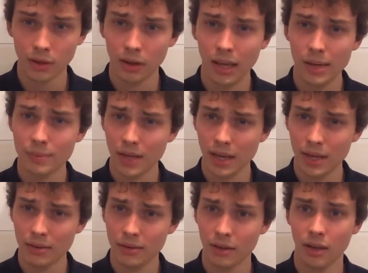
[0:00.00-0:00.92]
I
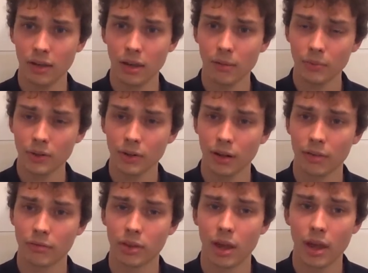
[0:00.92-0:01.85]
obtained a number
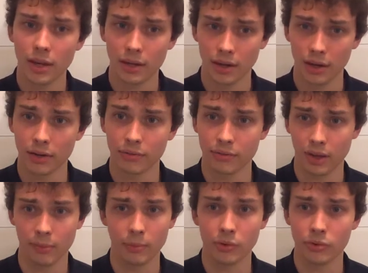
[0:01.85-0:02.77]
of non-indicative
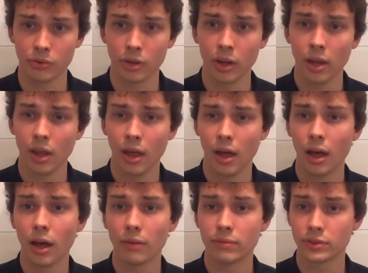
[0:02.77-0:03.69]
samples,
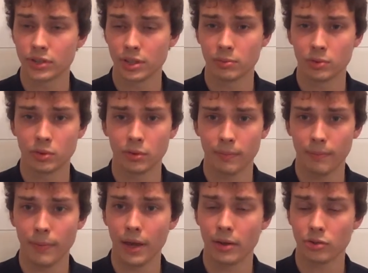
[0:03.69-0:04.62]
for example,
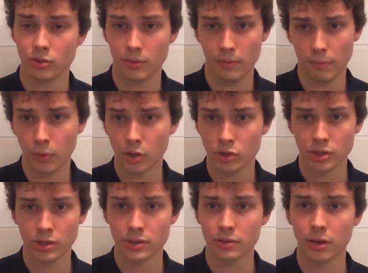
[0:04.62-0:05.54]

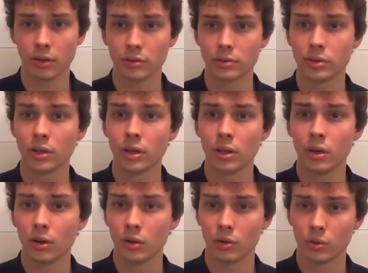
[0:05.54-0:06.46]
Martian salt
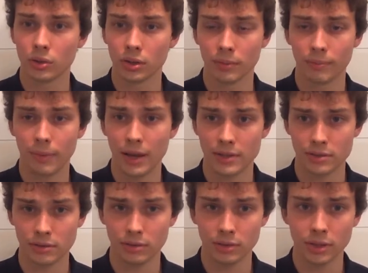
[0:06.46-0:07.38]
or
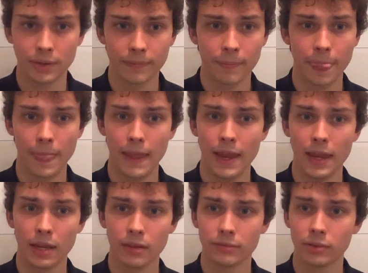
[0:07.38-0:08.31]
basalt,
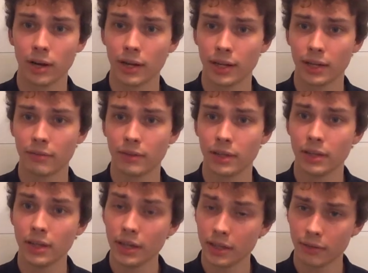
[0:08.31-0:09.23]
and a variety of
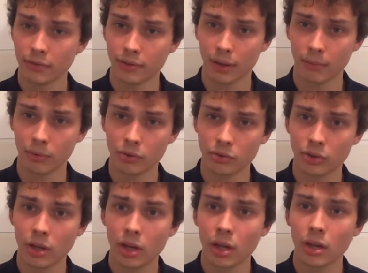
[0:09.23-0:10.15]
indicative samples,
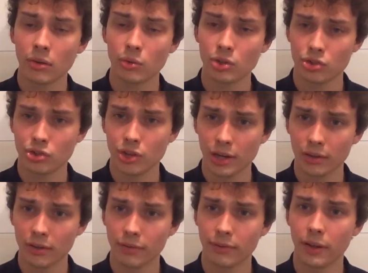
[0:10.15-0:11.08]
which
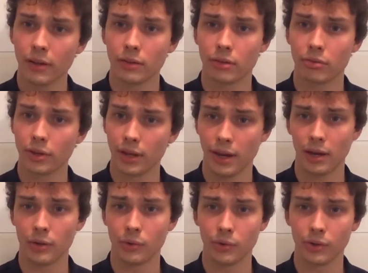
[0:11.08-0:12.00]
generally fell into three
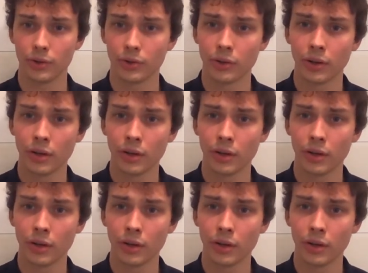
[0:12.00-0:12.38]
categories.